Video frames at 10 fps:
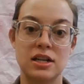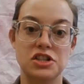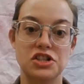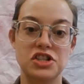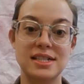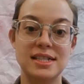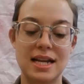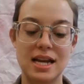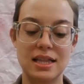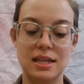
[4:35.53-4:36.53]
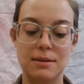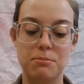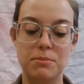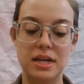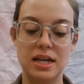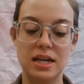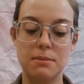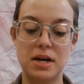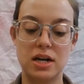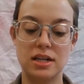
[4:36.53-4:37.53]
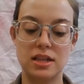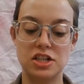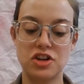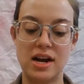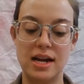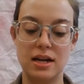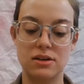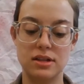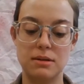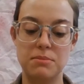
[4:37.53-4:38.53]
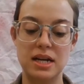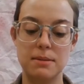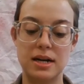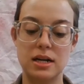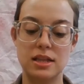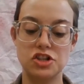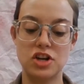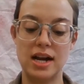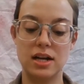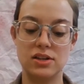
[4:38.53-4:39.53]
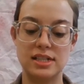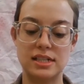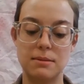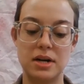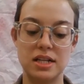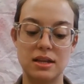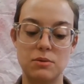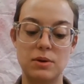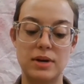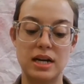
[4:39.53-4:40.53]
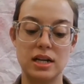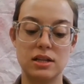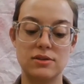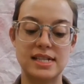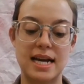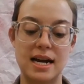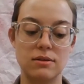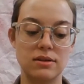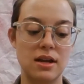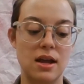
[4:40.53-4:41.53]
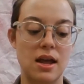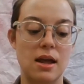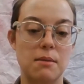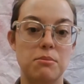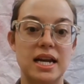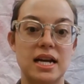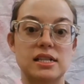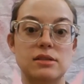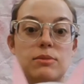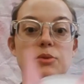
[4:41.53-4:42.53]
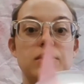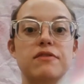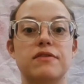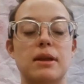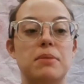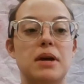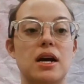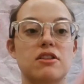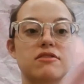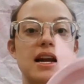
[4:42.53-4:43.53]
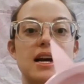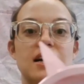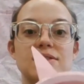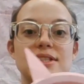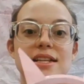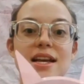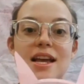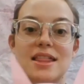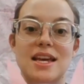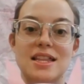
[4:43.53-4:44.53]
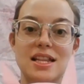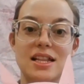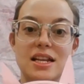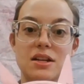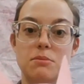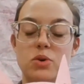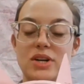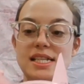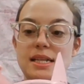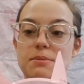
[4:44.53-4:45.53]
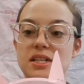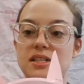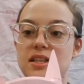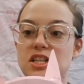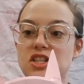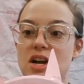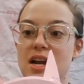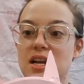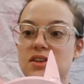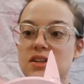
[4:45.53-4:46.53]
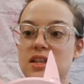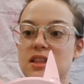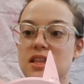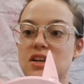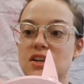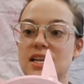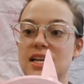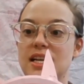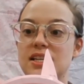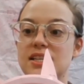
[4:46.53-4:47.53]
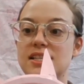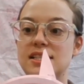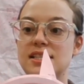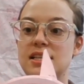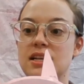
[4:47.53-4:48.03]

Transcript: just at the big part of the triangle. The big part of the triangle is the part that we want to glue down, because when we flip it around, then the little pointy parts of the triangle that are the ears